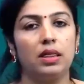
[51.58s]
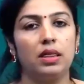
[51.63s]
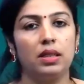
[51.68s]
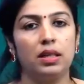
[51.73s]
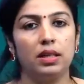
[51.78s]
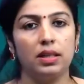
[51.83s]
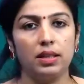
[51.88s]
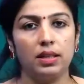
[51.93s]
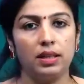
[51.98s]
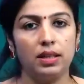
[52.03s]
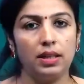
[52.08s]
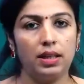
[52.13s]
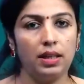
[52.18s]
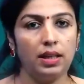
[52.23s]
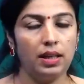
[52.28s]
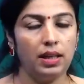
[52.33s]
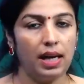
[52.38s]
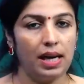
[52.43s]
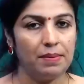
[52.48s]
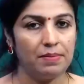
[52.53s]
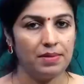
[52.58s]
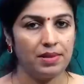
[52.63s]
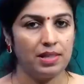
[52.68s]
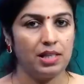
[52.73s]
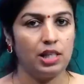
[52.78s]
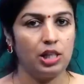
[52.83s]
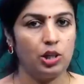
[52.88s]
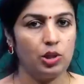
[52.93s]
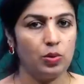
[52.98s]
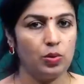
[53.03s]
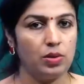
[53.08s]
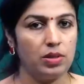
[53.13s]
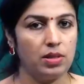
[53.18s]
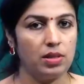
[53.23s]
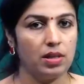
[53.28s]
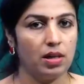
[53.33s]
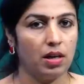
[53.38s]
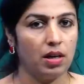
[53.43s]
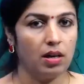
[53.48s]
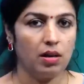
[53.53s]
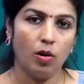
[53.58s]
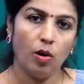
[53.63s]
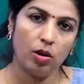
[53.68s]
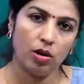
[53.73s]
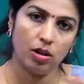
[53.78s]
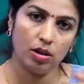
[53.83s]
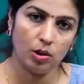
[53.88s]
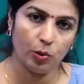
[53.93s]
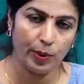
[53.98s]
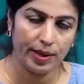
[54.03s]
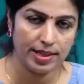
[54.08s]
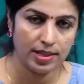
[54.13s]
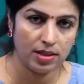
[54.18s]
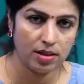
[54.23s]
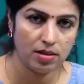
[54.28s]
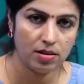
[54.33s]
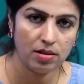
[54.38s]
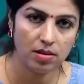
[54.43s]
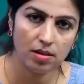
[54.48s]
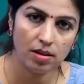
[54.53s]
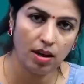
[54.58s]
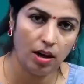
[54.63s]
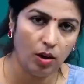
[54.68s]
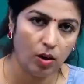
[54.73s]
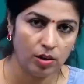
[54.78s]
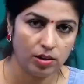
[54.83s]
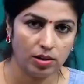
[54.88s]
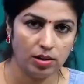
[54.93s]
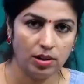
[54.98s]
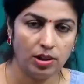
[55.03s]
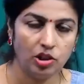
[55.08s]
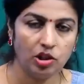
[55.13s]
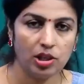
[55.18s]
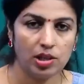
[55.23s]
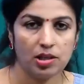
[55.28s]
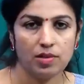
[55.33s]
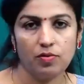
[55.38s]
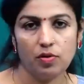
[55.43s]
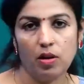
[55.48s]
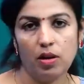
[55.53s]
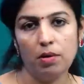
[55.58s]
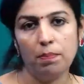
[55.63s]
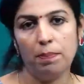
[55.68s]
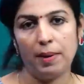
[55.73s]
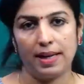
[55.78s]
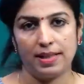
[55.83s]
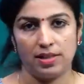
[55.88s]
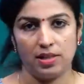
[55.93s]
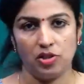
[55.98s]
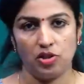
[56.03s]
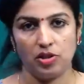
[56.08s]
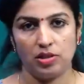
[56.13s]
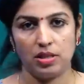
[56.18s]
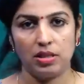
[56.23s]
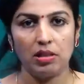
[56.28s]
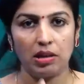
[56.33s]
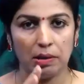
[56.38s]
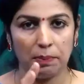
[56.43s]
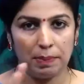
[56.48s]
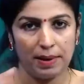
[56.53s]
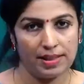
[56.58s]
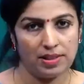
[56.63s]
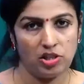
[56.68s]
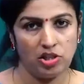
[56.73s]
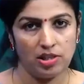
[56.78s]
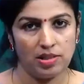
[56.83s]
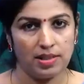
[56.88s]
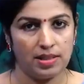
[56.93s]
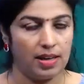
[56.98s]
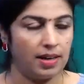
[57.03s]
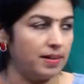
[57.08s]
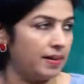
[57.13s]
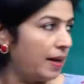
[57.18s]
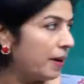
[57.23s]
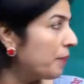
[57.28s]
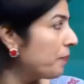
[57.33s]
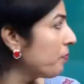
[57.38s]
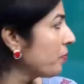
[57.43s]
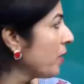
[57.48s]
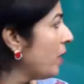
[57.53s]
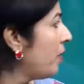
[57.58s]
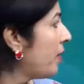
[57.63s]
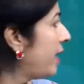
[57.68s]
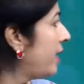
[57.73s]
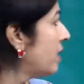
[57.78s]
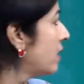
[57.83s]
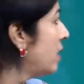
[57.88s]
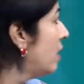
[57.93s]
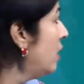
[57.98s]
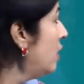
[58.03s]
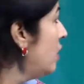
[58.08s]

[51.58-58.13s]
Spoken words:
30 MCQs or questions allotted just for passages. 3 passages are there. All right.